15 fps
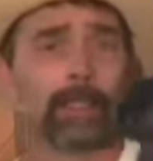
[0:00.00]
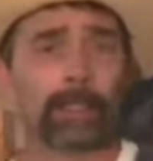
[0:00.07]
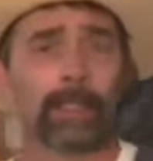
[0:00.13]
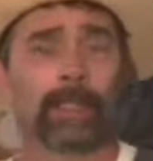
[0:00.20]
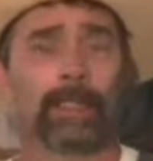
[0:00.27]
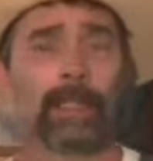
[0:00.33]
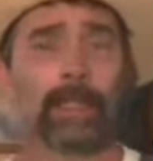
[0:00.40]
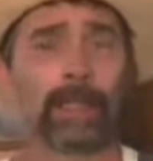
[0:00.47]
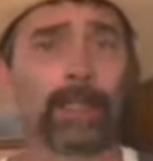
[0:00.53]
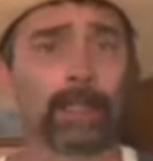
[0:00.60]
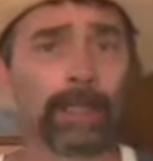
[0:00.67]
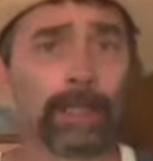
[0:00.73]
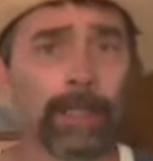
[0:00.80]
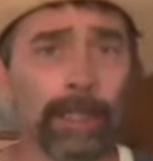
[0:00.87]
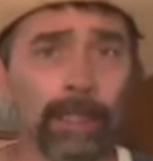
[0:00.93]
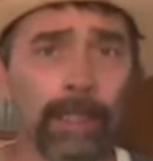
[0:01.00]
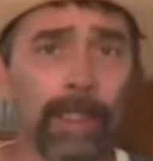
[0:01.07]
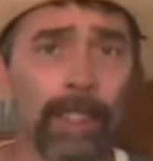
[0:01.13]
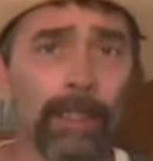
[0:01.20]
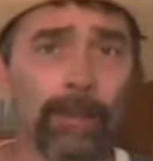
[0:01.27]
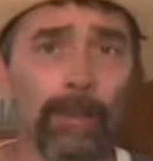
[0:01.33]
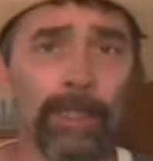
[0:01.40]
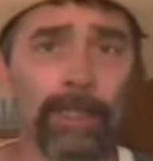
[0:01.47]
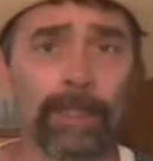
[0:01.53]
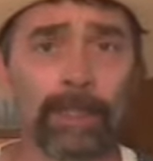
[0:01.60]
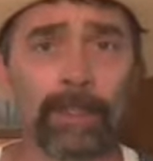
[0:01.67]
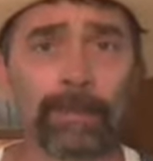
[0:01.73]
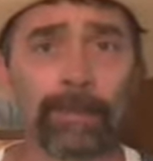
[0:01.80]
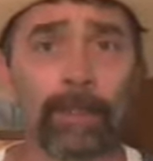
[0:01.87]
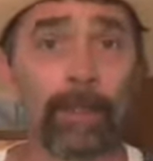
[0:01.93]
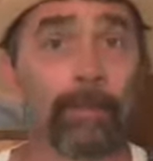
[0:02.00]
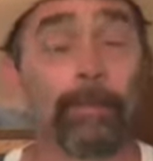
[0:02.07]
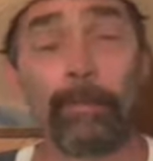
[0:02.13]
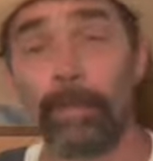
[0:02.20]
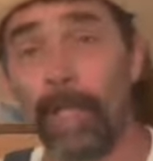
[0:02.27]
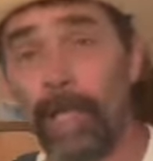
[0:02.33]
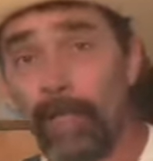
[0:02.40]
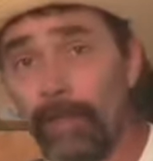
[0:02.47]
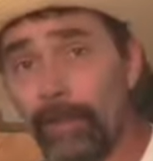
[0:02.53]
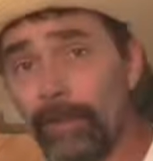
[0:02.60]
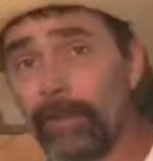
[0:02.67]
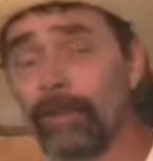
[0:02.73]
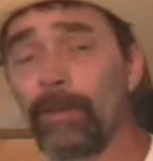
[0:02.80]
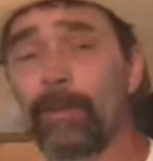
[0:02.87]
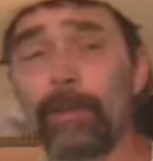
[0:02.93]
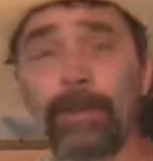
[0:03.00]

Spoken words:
the things that God wishes for? Prayers.